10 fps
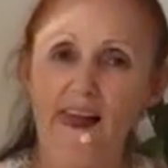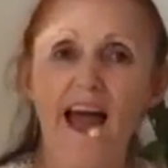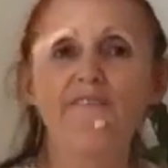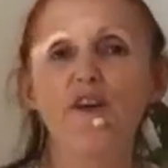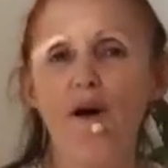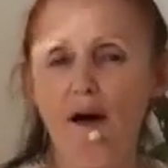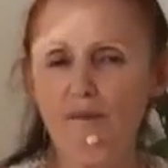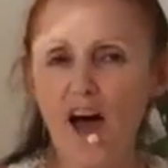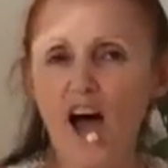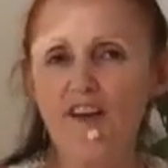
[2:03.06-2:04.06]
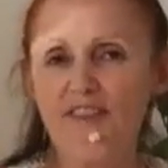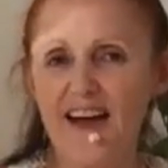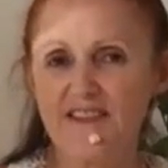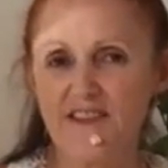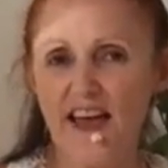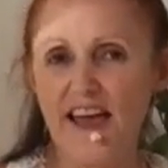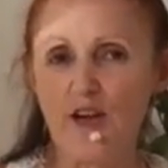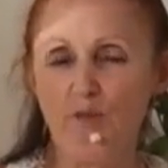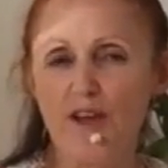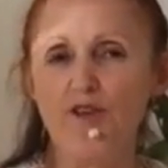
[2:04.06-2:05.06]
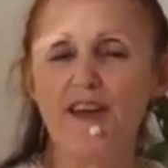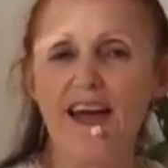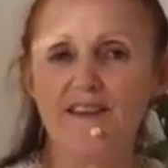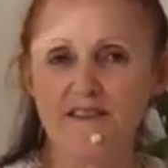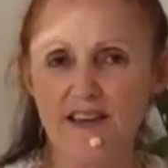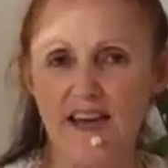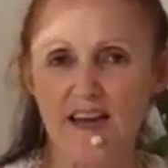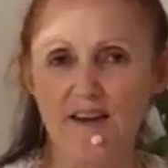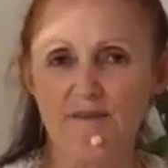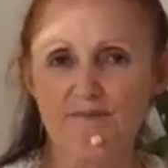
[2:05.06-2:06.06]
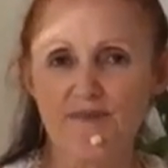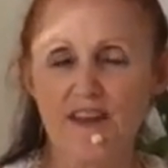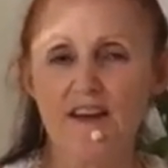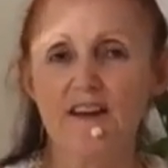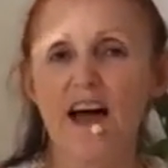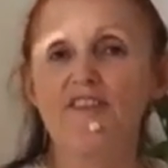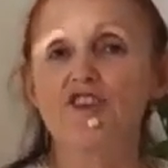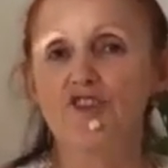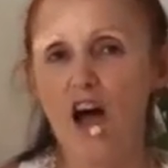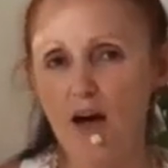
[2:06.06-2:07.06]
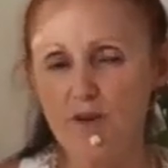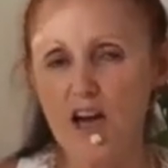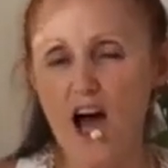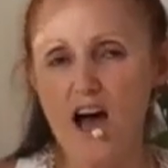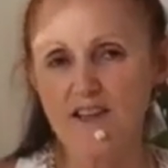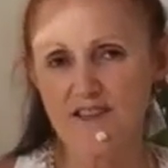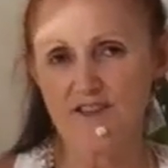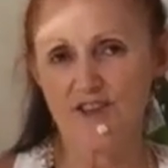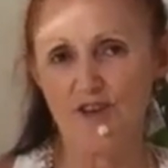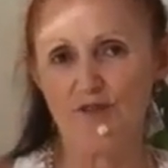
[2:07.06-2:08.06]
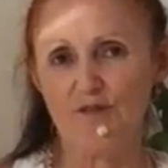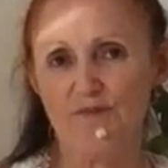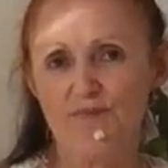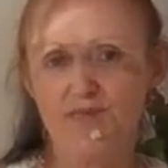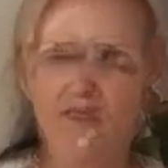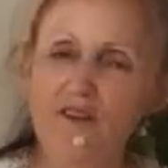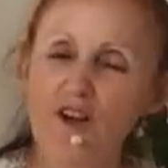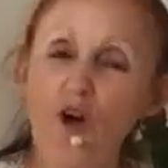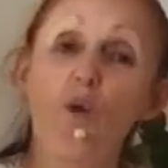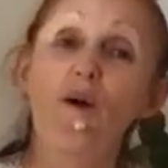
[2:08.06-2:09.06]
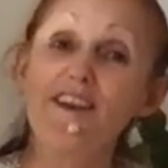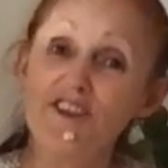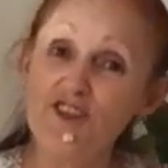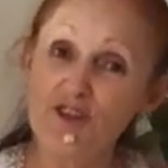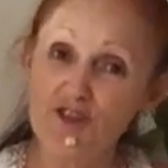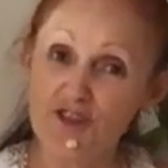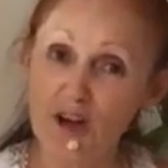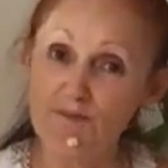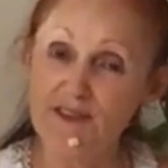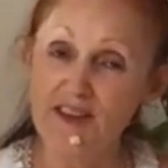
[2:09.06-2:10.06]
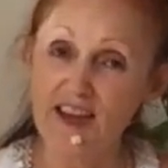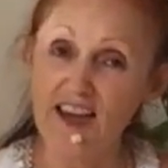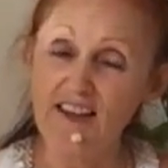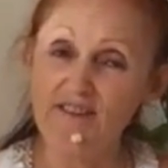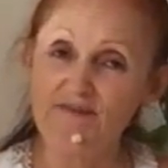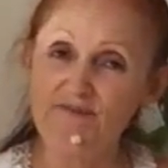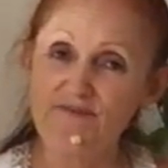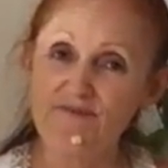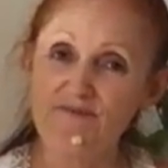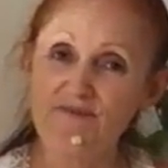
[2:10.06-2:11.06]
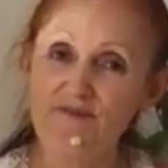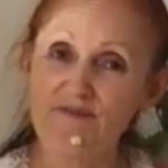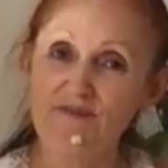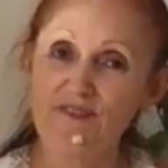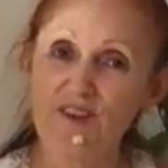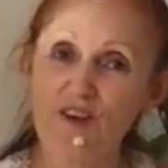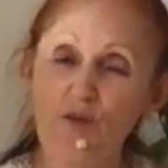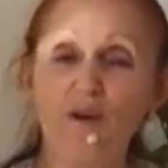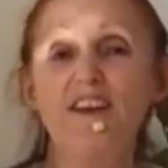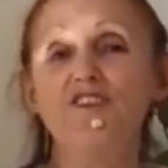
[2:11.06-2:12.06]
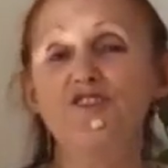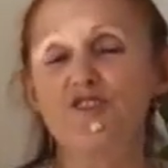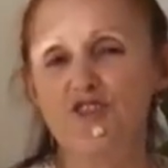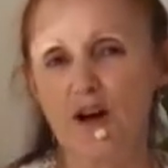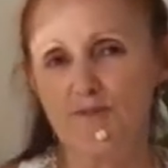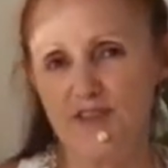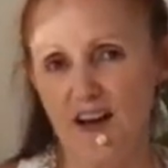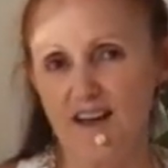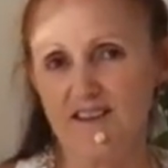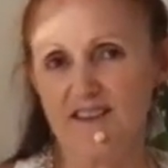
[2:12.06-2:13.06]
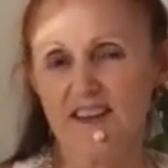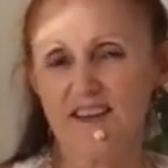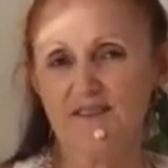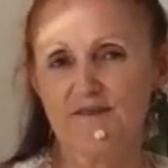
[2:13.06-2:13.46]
Have you ever heard that saying, when you get sick and the shaman asks you, when did you stop singing? When did you stop dancing?